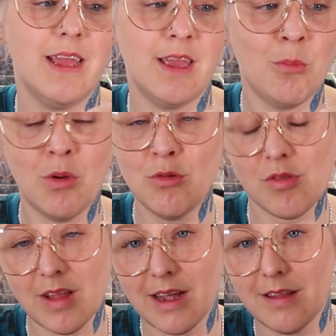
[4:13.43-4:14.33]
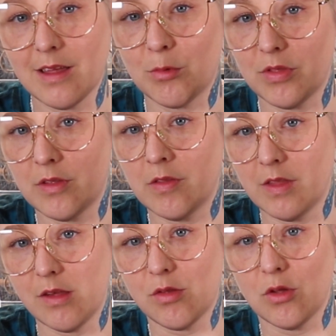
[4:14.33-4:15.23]
and most likely within
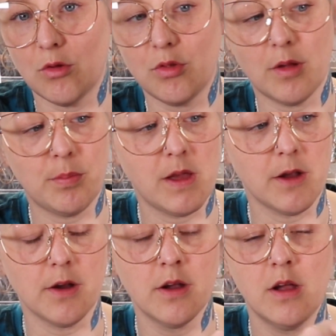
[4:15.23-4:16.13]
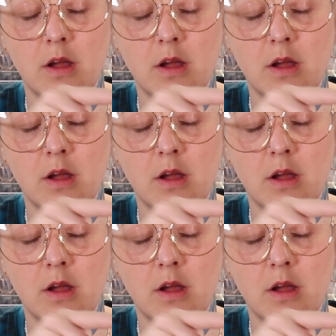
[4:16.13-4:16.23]
these nodes up here.